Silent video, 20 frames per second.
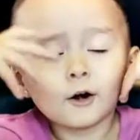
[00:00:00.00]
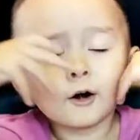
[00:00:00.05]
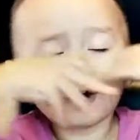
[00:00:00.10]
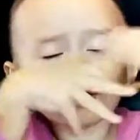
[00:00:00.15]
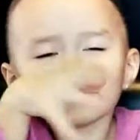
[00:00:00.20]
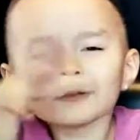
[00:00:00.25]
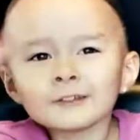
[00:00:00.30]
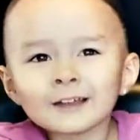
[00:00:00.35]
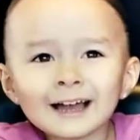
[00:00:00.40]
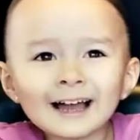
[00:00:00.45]

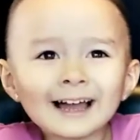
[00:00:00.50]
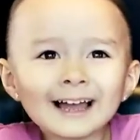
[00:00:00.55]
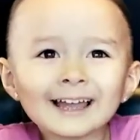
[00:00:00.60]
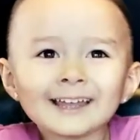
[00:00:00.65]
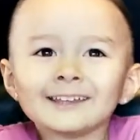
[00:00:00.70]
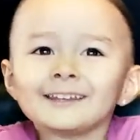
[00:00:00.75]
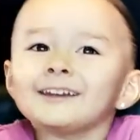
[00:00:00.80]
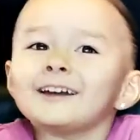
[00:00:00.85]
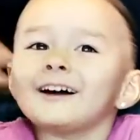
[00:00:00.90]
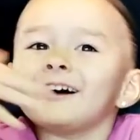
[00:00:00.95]

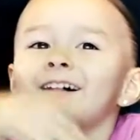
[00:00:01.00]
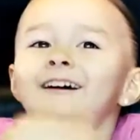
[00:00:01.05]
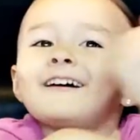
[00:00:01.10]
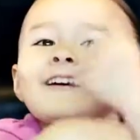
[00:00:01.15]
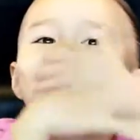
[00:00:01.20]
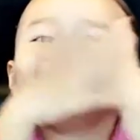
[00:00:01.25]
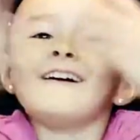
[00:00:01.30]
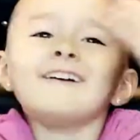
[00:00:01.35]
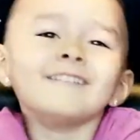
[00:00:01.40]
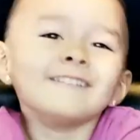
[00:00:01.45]
Okay.
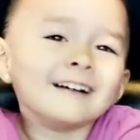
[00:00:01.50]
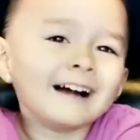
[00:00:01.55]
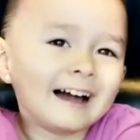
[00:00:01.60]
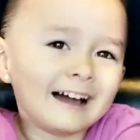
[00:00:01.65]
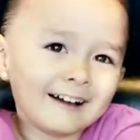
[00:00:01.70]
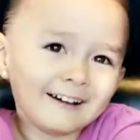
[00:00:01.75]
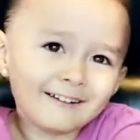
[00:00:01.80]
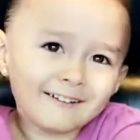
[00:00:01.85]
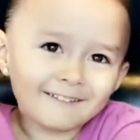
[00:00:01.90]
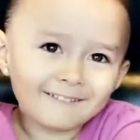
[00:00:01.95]
Oh
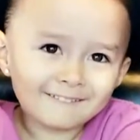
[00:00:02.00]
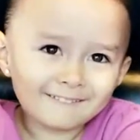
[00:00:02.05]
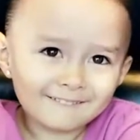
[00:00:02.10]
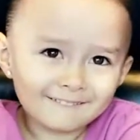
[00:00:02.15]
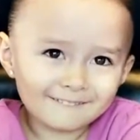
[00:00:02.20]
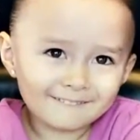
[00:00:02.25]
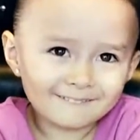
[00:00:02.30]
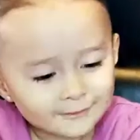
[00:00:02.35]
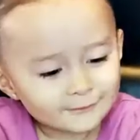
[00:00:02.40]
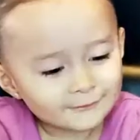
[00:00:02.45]
well.
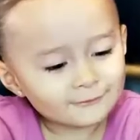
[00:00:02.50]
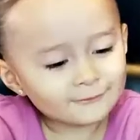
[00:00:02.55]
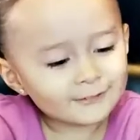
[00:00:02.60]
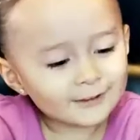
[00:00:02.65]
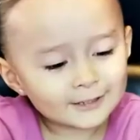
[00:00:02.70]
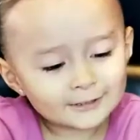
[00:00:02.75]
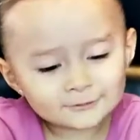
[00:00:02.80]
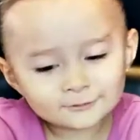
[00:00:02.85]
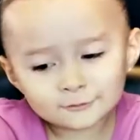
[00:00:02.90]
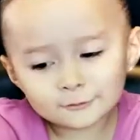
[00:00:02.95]

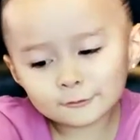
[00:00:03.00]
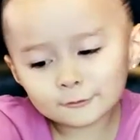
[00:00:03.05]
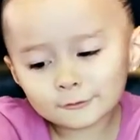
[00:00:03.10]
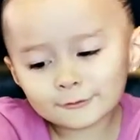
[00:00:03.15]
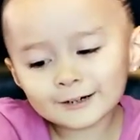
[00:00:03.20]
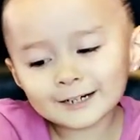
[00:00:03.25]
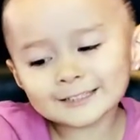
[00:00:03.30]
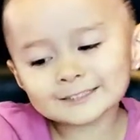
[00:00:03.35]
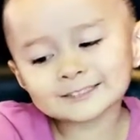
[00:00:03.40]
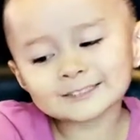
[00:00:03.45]
Thanks for
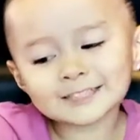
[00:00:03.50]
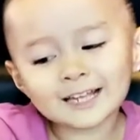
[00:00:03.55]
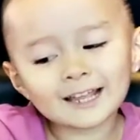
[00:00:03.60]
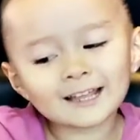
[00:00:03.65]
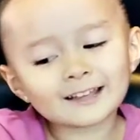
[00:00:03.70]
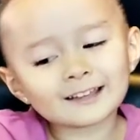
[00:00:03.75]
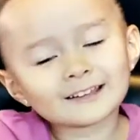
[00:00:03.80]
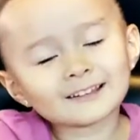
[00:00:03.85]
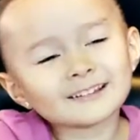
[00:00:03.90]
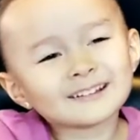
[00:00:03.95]

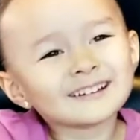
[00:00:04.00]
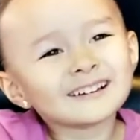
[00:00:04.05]
watching.